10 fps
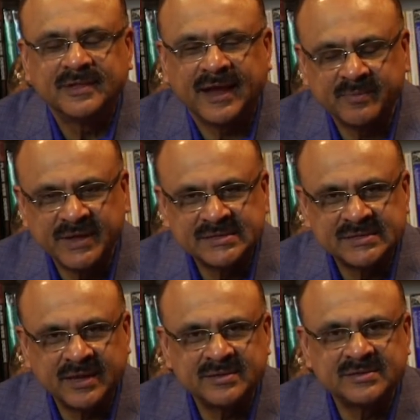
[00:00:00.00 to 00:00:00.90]
That made
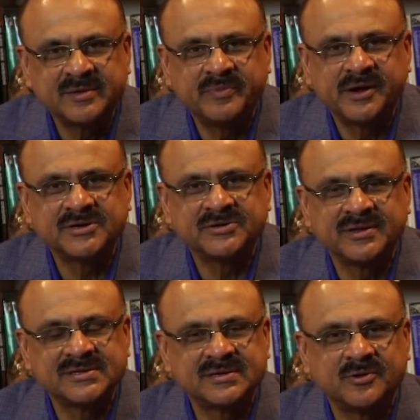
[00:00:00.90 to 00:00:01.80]
sense. The British
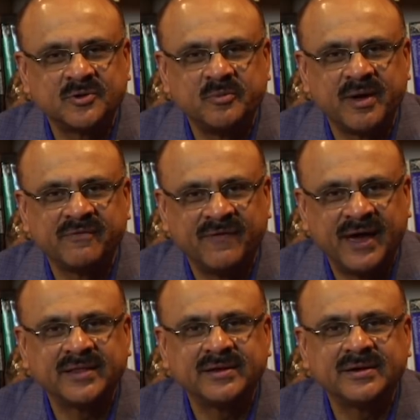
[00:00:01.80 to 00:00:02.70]
resident told my
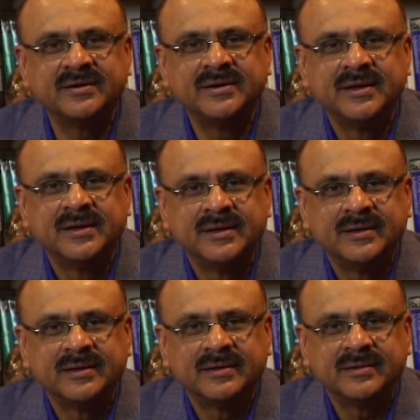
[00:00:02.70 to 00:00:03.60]
father
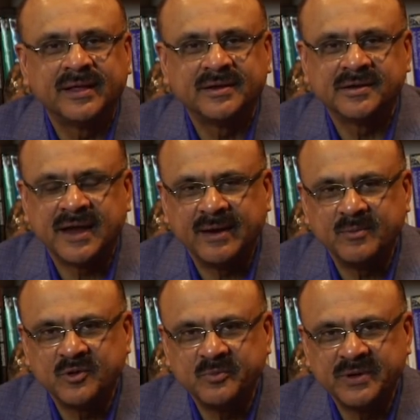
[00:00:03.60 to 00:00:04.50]
that the time
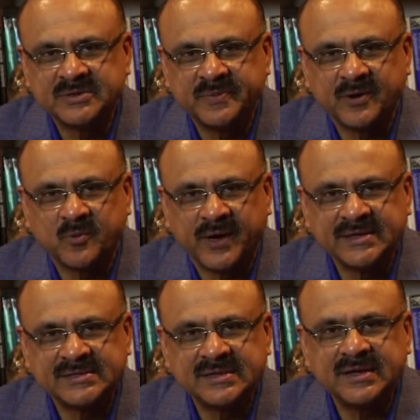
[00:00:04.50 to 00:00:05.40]
could be spent
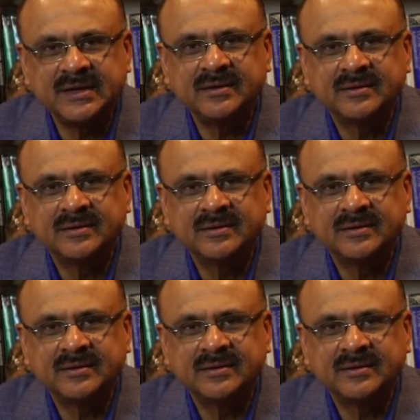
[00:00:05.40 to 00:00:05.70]
wisely.